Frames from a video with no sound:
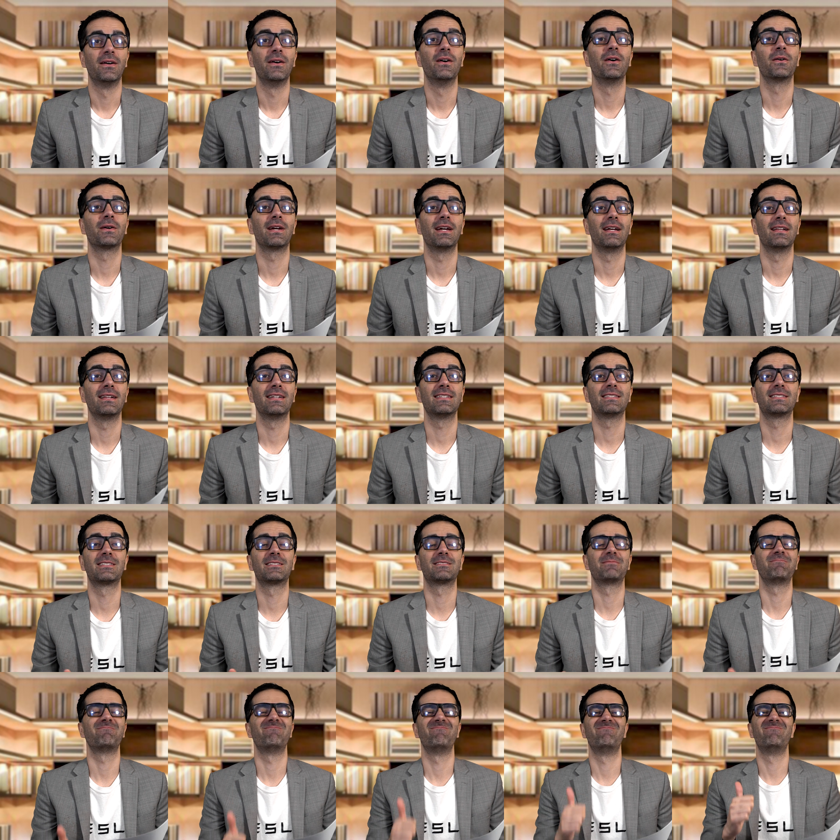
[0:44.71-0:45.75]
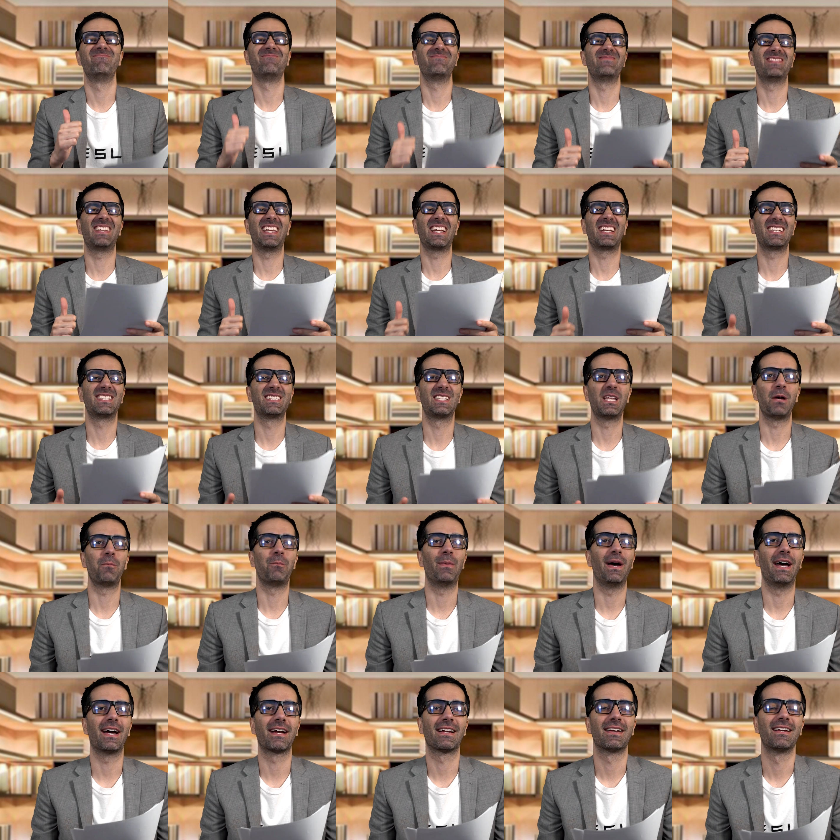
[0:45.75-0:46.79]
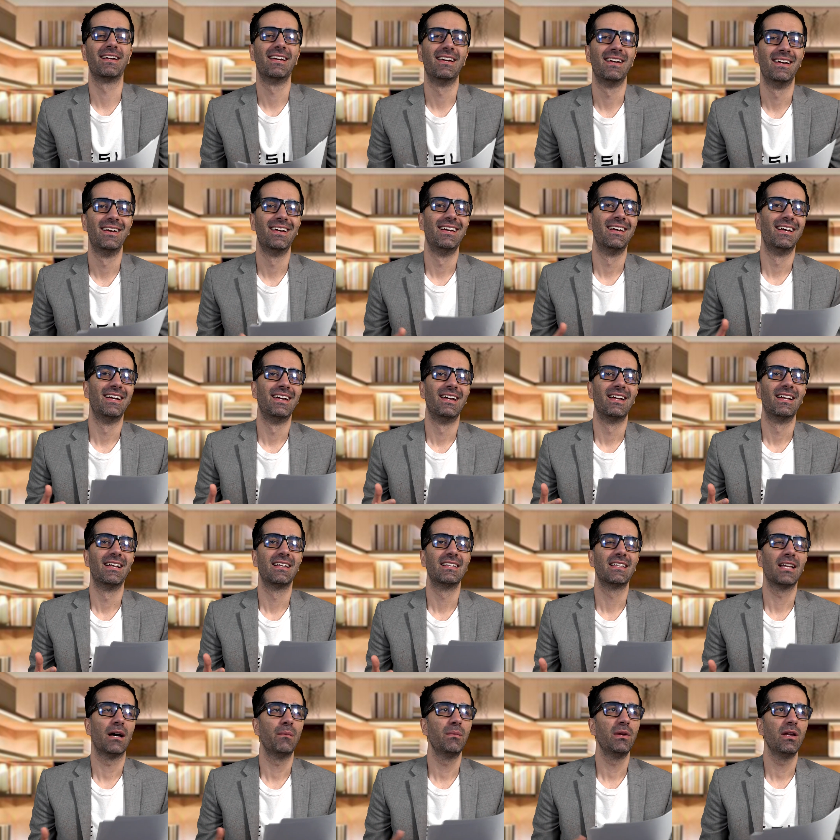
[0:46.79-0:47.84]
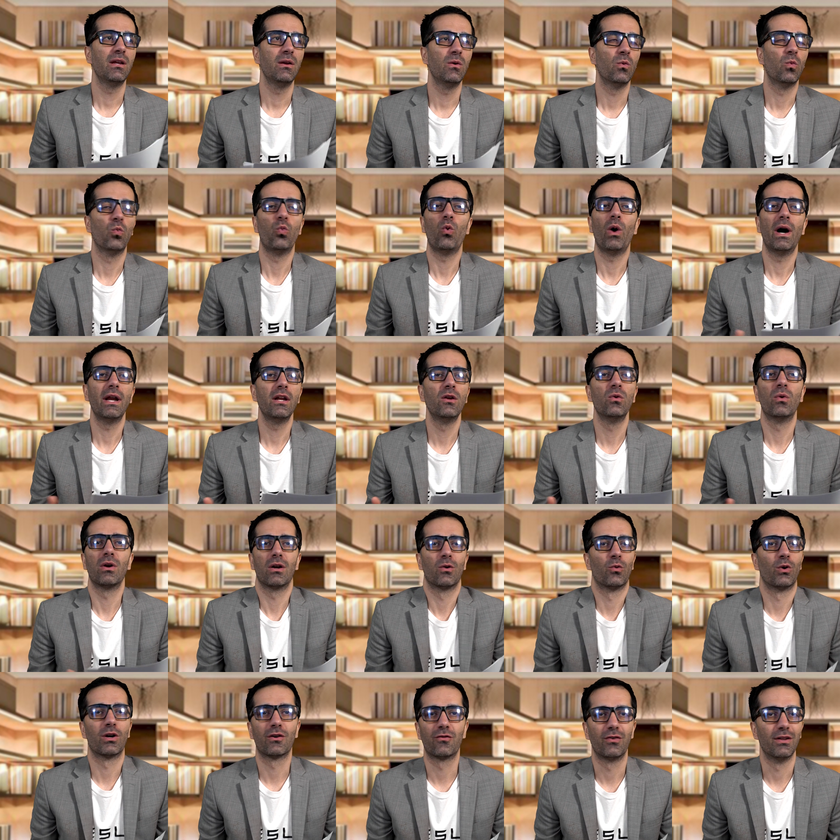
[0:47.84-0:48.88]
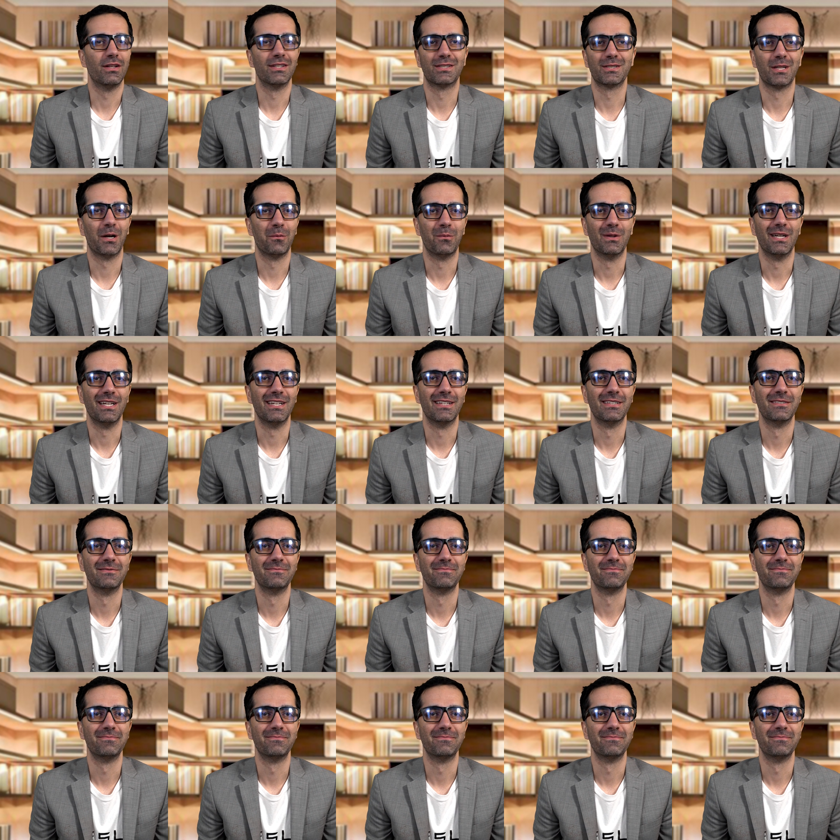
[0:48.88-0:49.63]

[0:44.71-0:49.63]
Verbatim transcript: Okay, let's take a step back. Tell me, why do you want to work for this company?